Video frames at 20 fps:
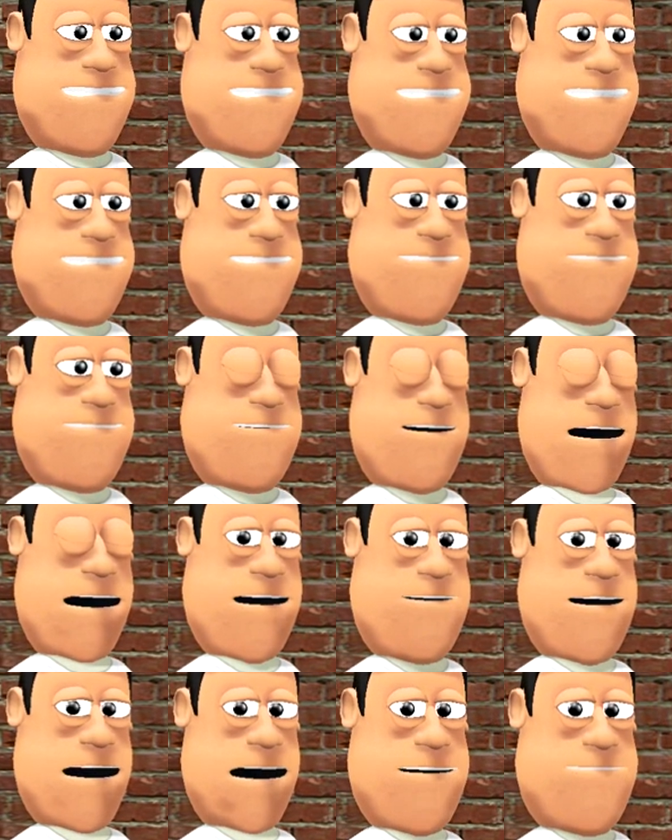the
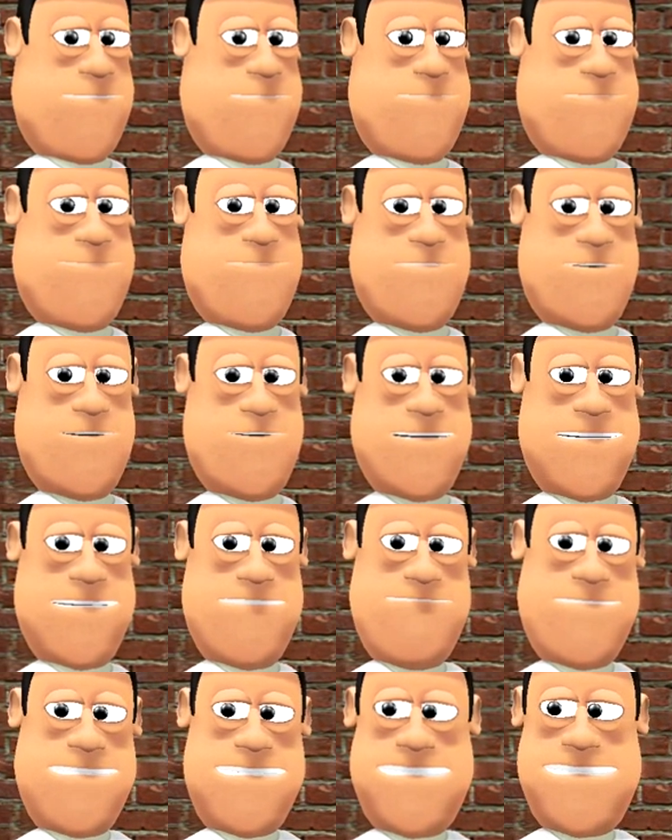inside.
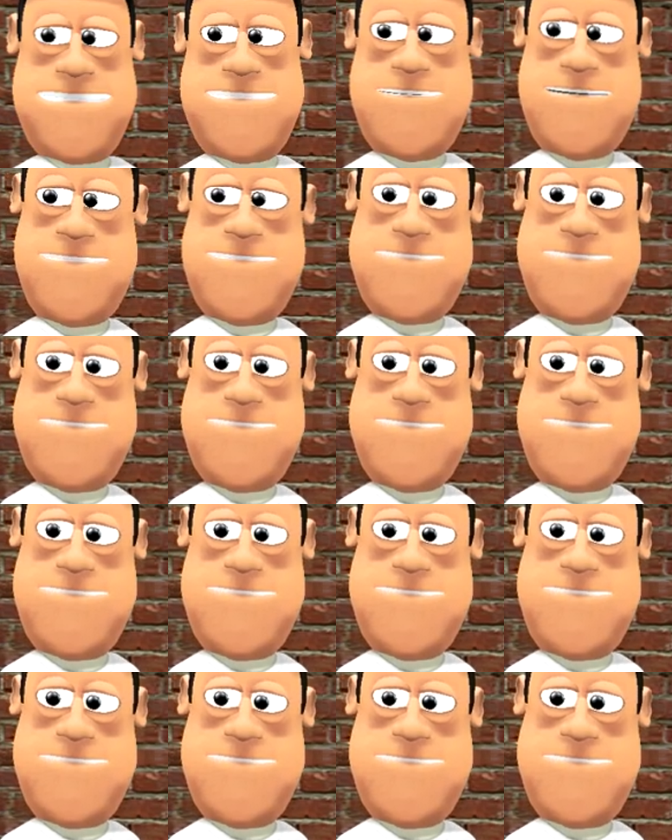Yeah, buddy, and you're